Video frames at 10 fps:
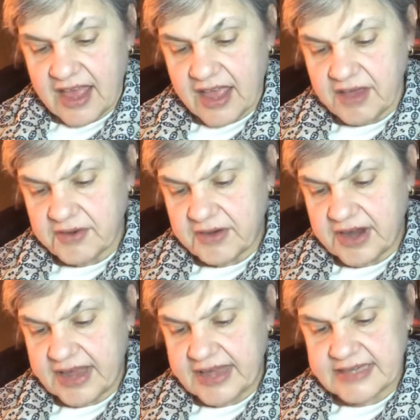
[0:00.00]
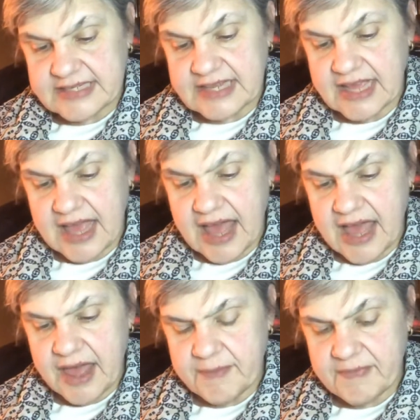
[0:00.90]
All right,
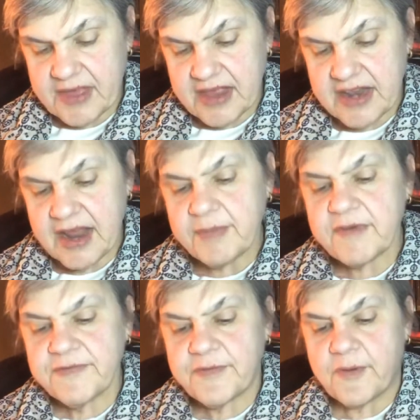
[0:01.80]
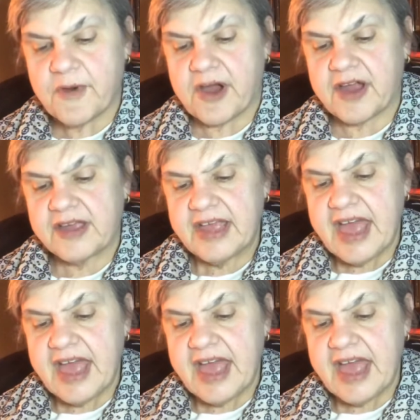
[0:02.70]
number 4,